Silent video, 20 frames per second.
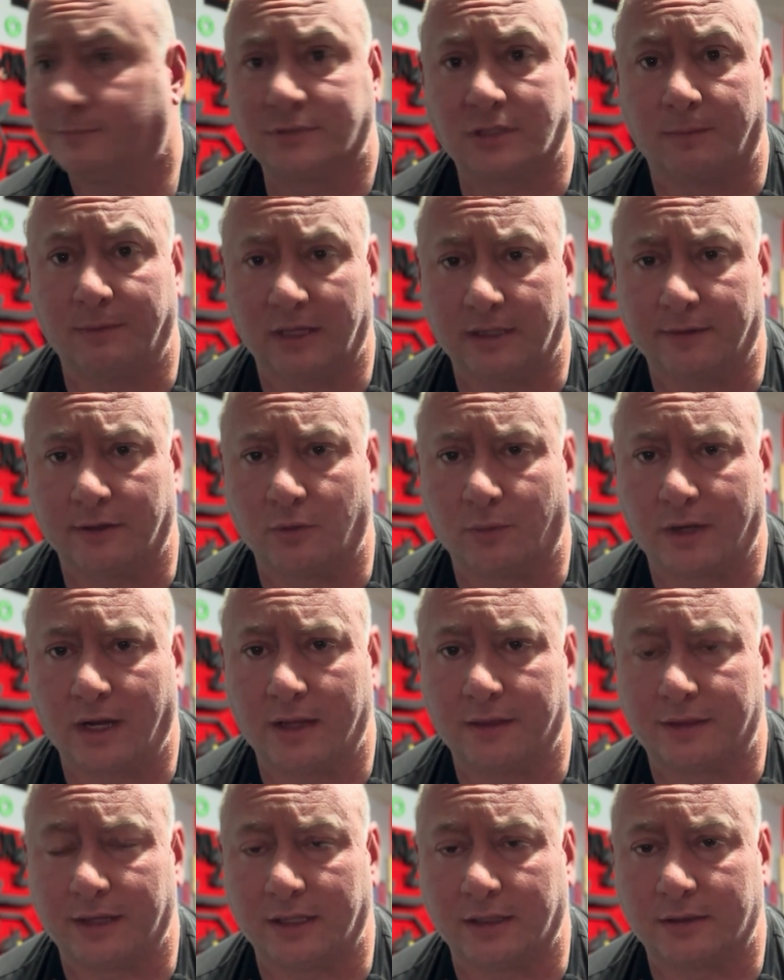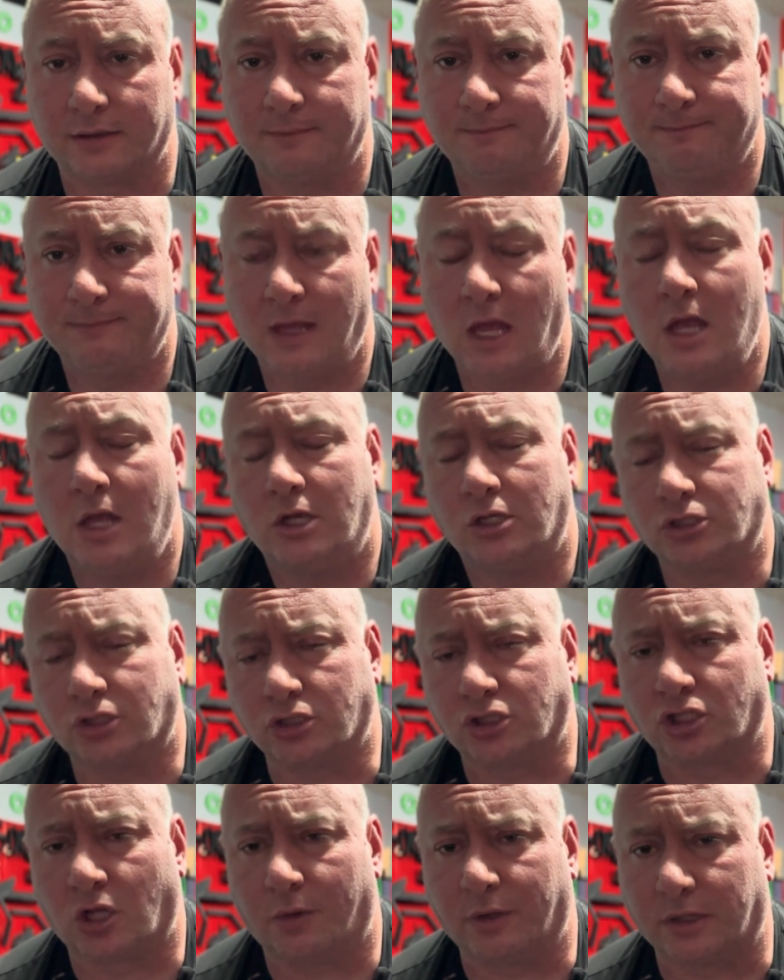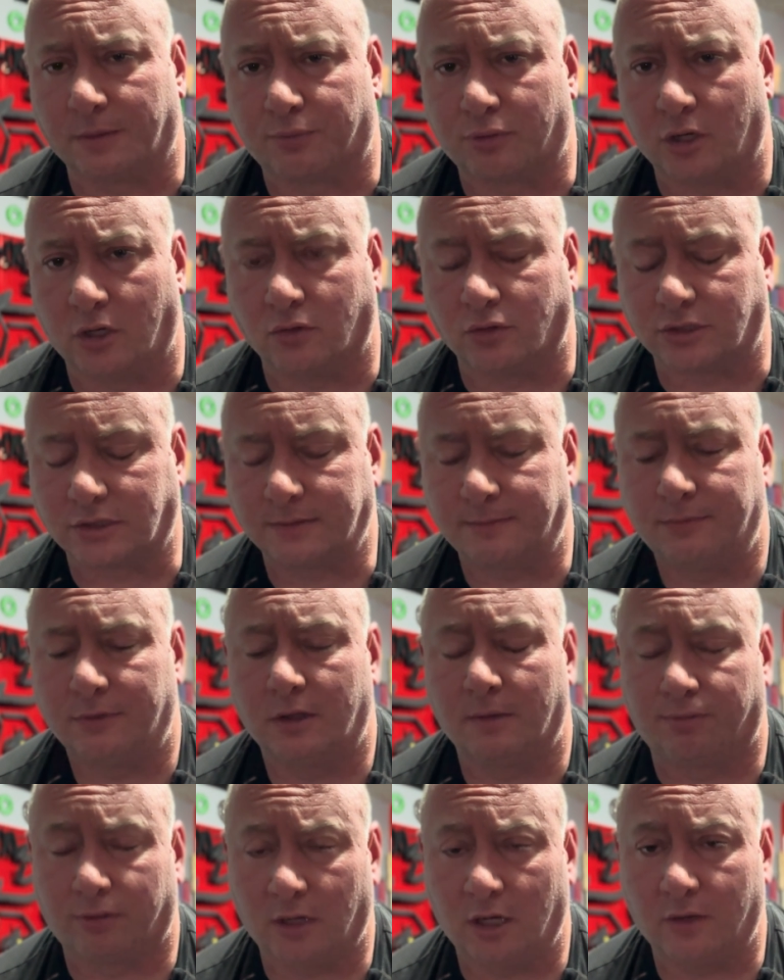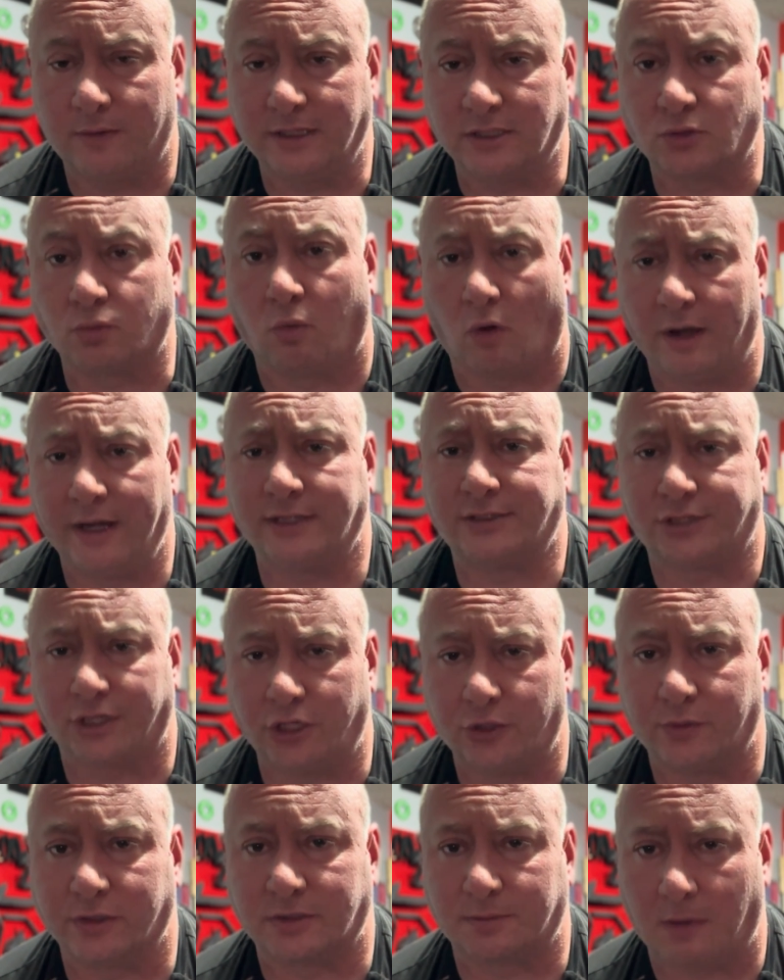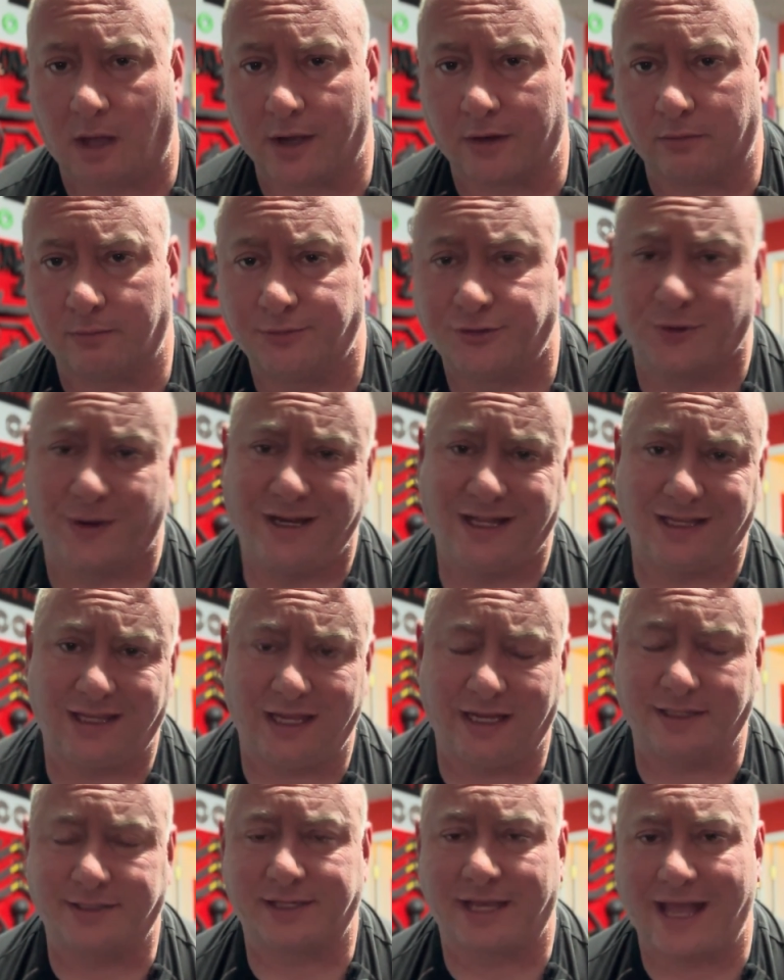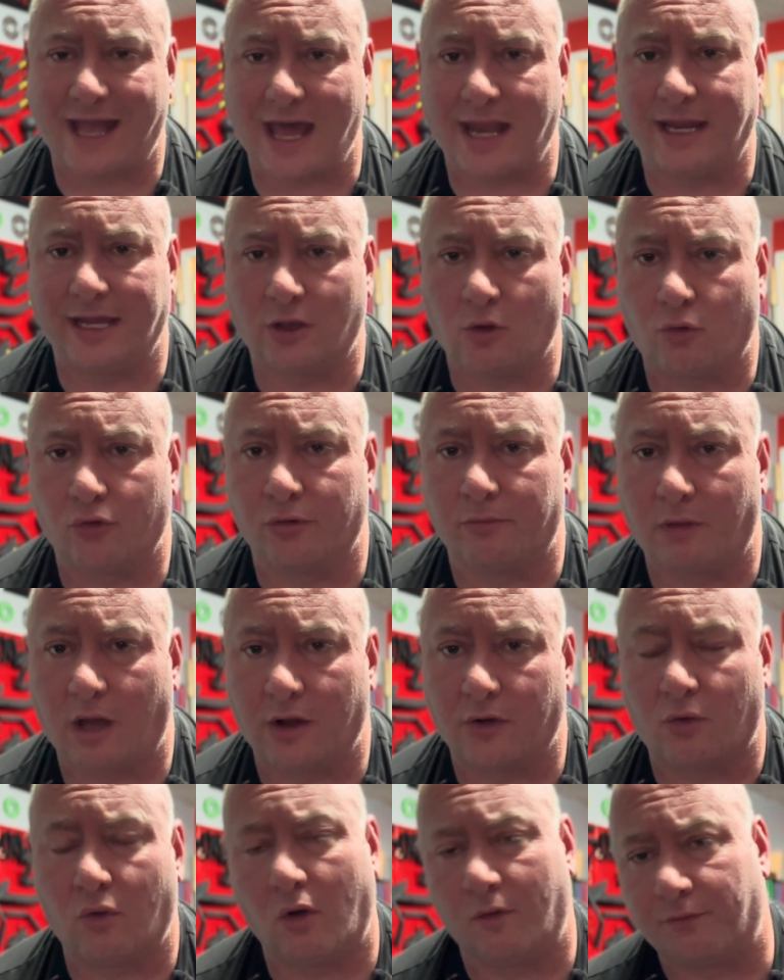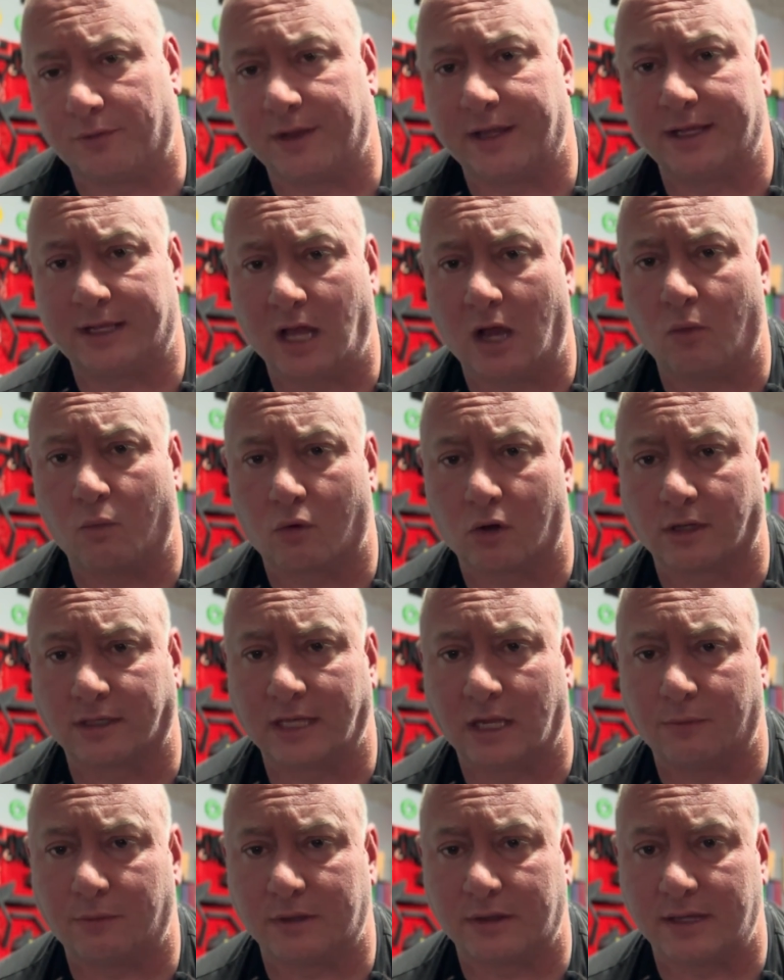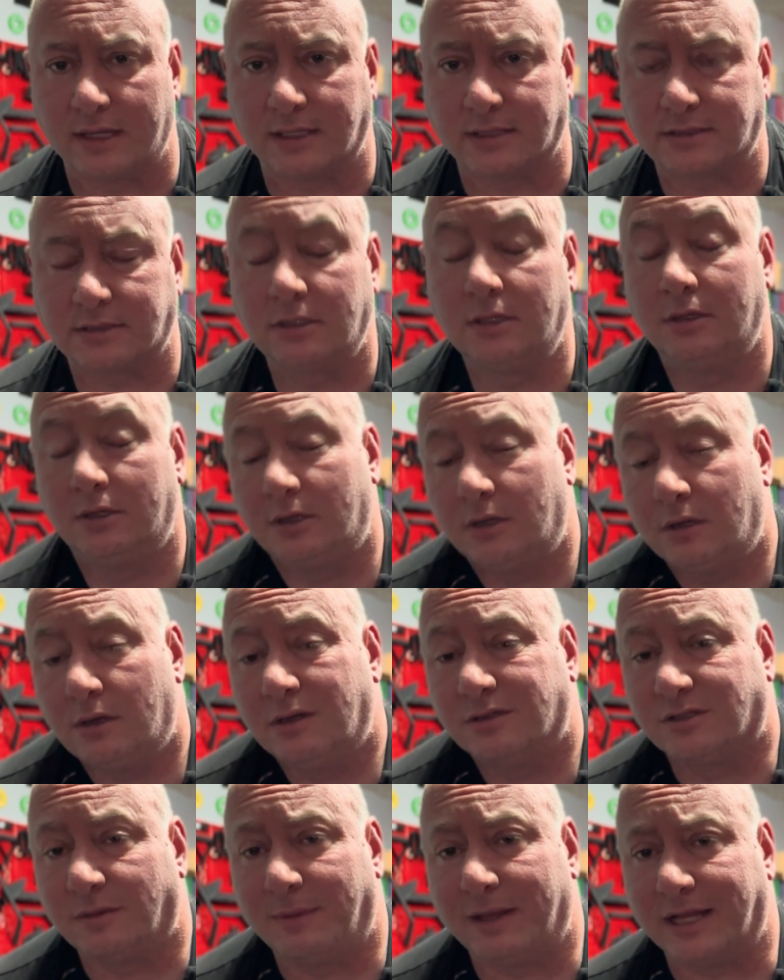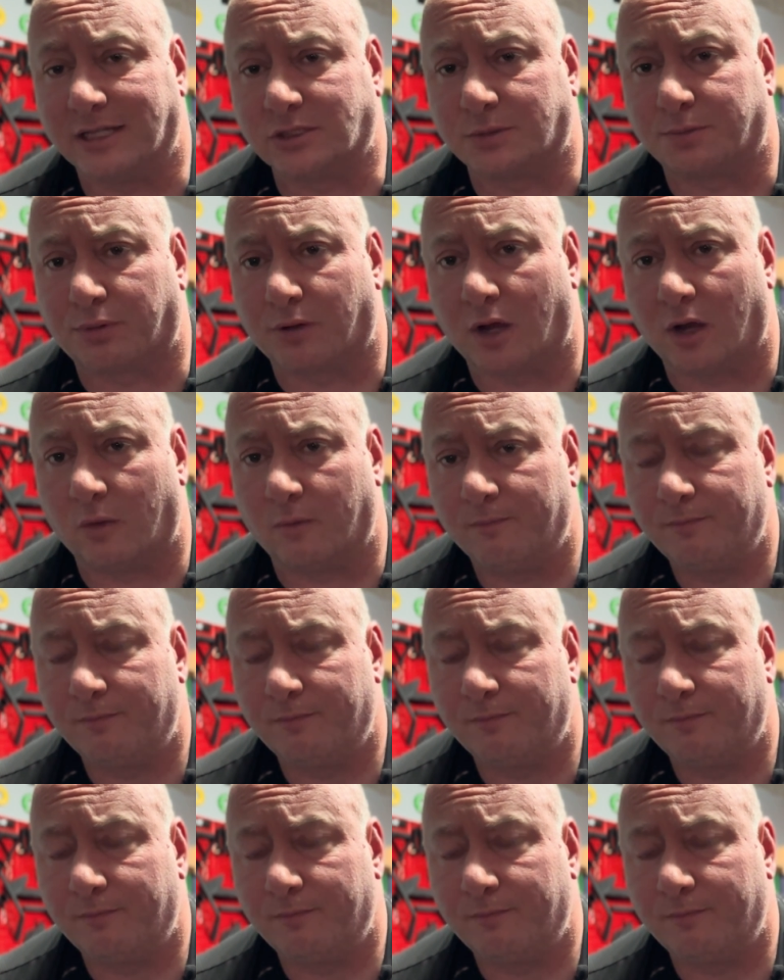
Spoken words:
So I'm going to tell you what I think. So let's go with the pros. The pro is, one, it's the newest model. So any kinks they had in the older model, hopefully it got worked out with this. To me, that's a pro.